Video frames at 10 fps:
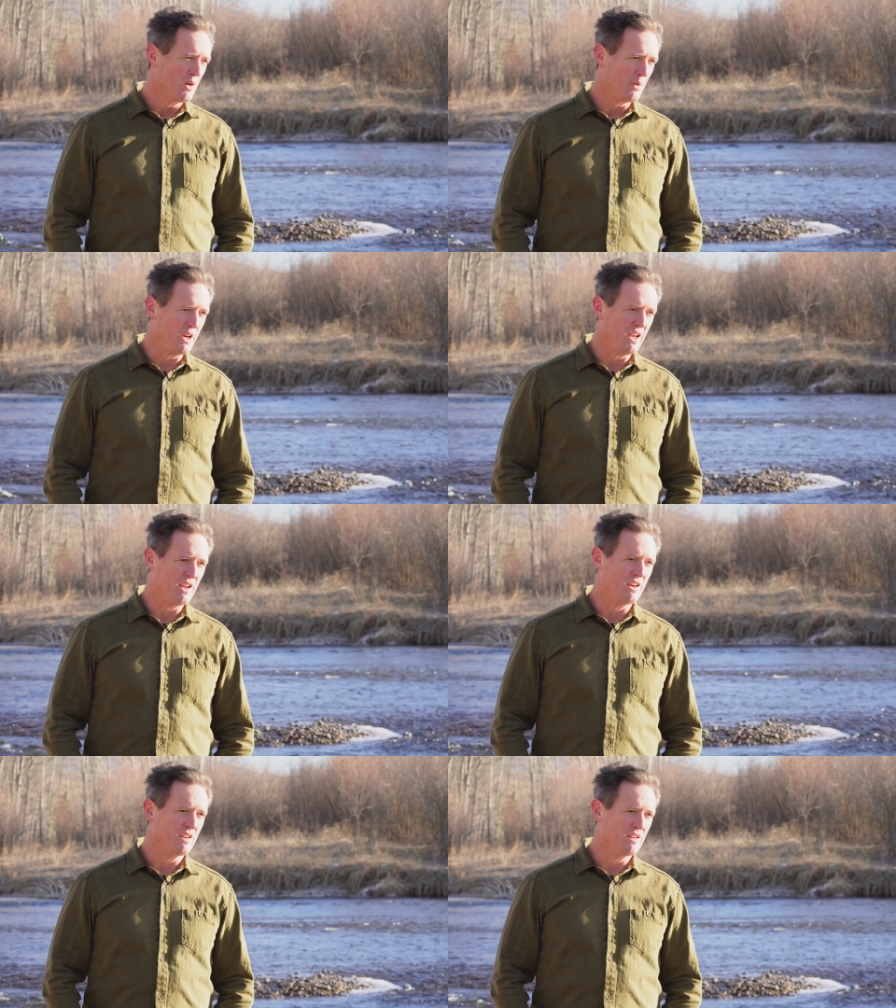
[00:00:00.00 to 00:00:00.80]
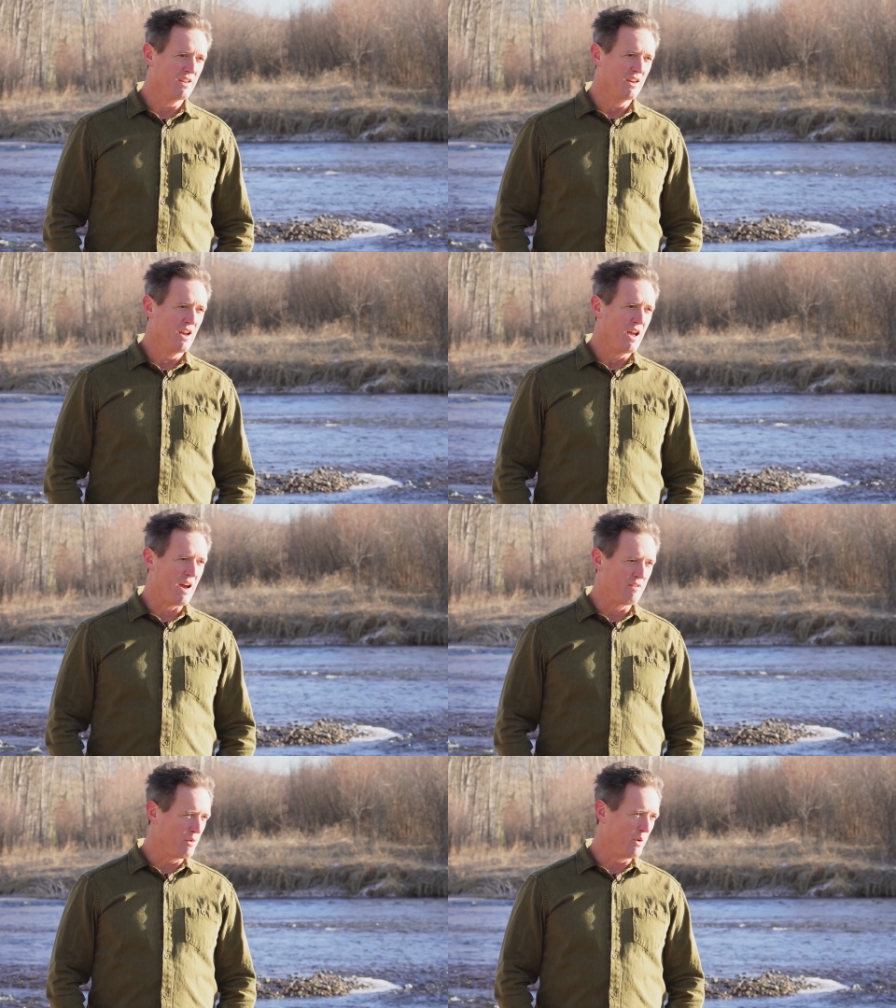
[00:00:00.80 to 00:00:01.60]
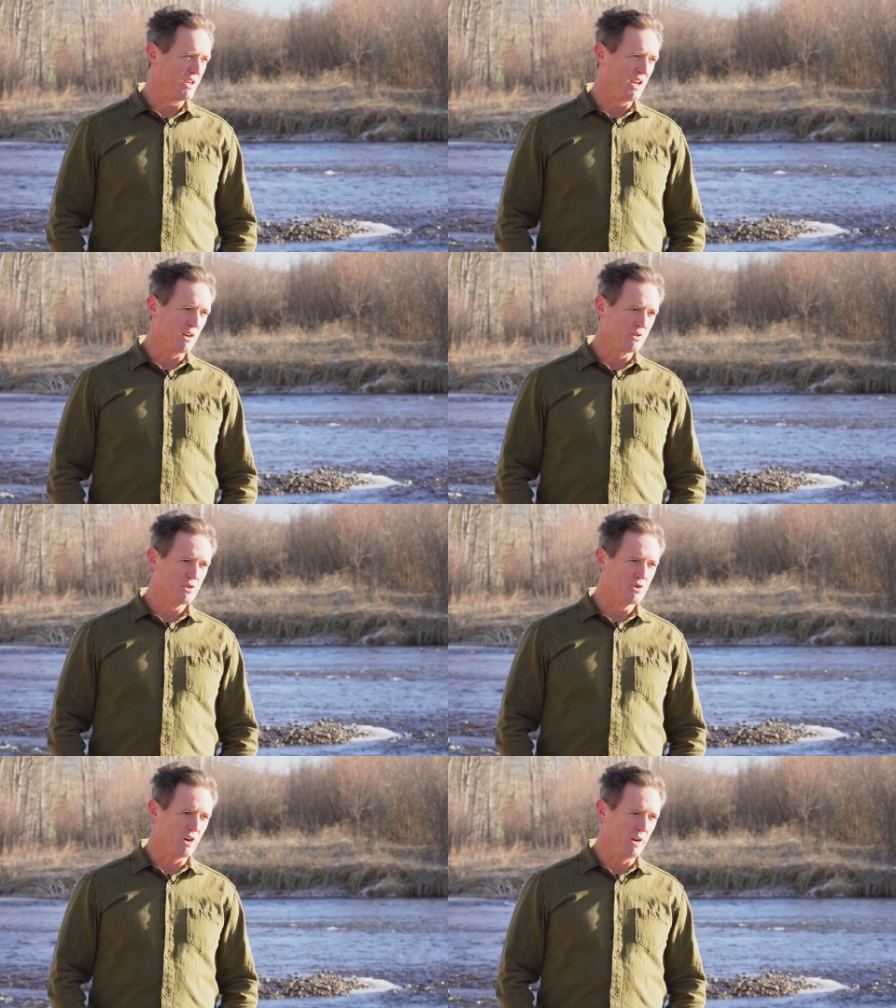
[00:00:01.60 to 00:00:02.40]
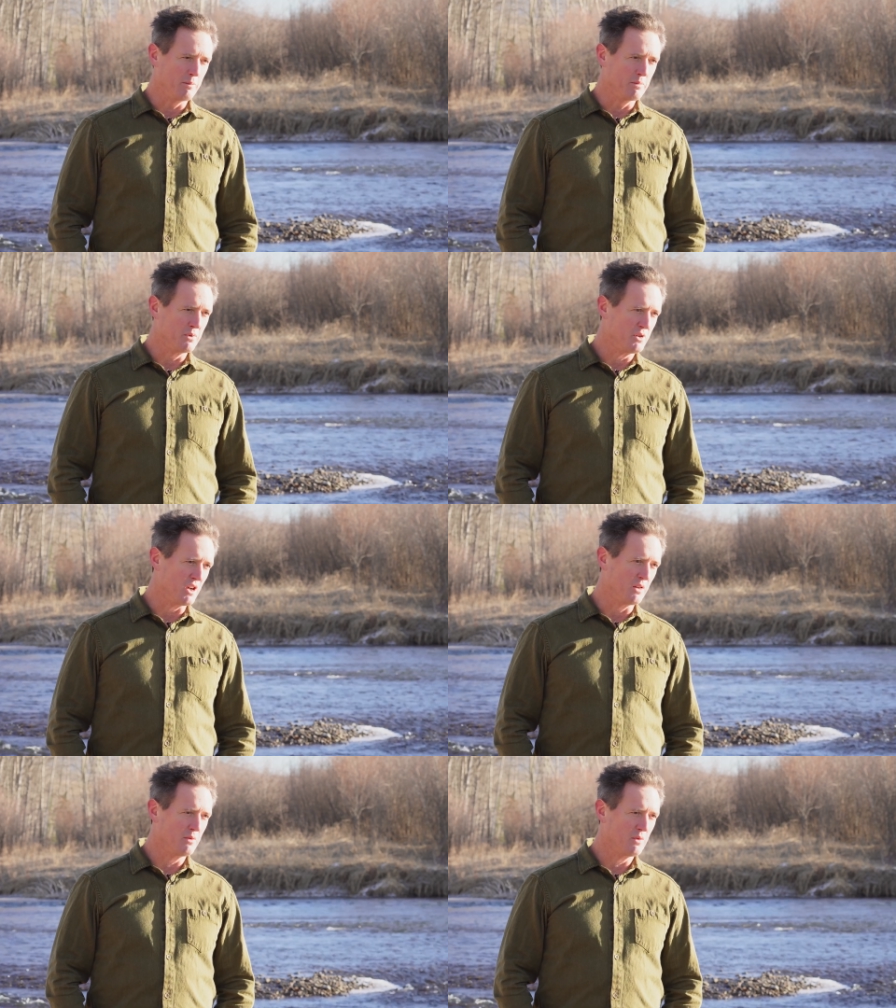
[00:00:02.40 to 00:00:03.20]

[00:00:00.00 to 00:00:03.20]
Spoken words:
We need everyone downstream to